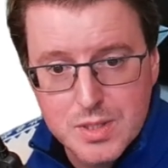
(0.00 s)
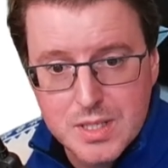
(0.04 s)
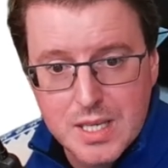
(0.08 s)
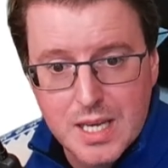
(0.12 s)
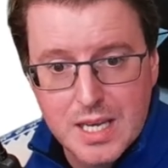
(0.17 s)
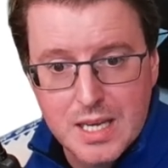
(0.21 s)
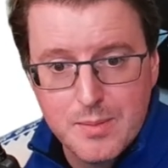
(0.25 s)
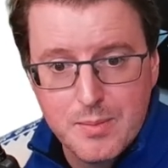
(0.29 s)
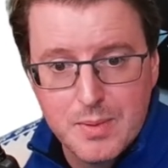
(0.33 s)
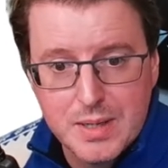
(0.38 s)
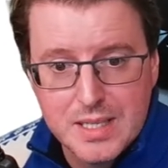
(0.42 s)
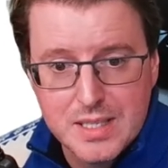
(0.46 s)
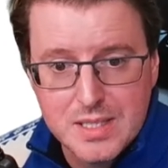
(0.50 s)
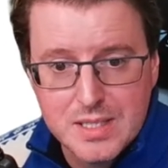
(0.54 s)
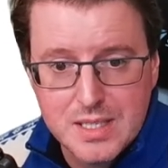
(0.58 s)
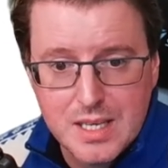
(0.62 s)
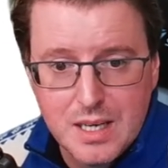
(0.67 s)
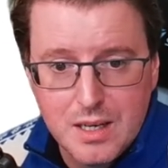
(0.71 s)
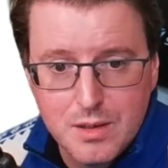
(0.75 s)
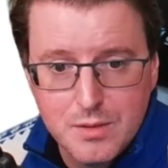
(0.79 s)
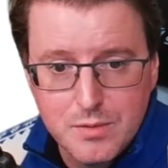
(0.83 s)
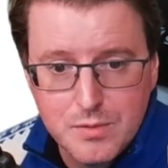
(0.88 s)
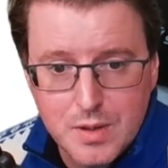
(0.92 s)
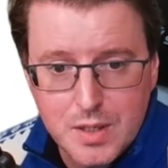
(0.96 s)
table
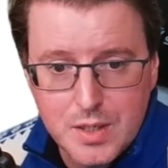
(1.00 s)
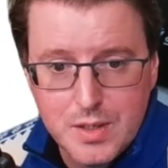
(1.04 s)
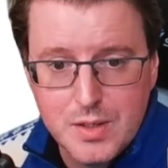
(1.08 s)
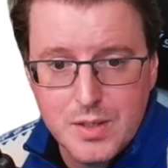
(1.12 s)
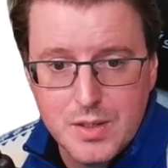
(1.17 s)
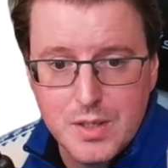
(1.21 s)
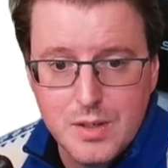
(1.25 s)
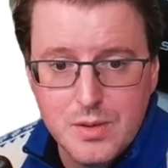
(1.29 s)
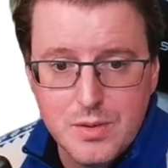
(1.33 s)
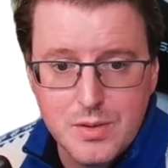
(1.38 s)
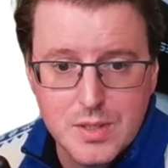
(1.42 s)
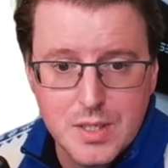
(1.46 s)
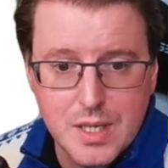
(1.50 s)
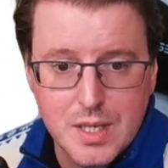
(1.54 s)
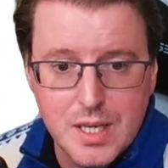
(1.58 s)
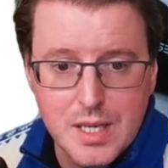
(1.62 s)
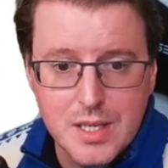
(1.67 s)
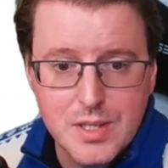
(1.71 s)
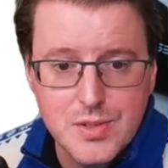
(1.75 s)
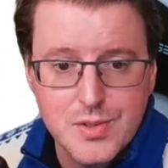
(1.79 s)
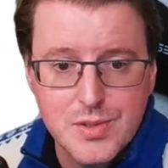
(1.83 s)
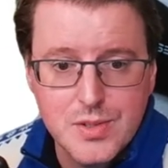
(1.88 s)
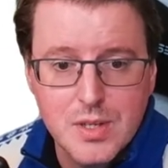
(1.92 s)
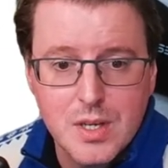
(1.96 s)
itself, and
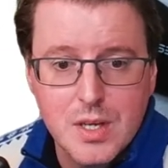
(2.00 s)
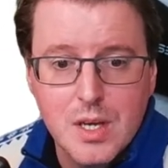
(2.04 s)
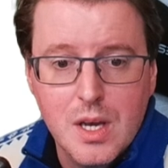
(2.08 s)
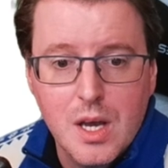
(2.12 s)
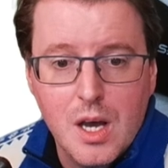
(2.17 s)
notice